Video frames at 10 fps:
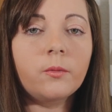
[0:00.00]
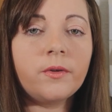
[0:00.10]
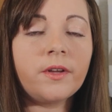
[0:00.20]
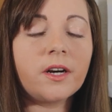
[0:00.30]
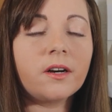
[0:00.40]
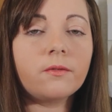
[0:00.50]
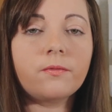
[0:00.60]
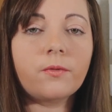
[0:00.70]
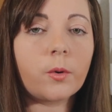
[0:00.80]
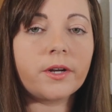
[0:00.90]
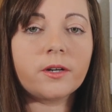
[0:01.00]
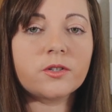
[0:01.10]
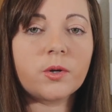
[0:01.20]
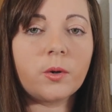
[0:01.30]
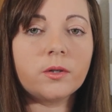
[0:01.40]
When they're four
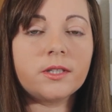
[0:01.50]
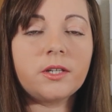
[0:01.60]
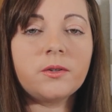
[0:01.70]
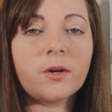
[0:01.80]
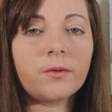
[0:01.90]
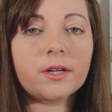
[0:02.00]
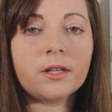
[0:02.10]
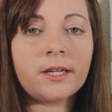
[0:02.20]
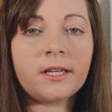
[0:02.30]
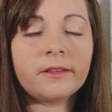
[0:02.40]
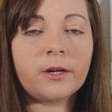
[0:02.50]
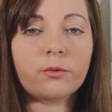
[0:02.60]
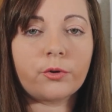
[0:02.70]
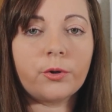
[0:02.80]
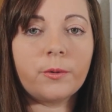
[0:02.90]
years old, you know that cleaning
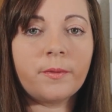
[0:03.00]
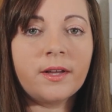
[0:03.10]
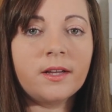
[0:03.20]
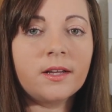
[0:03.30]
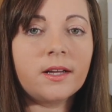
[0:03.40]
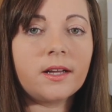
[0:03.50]
their room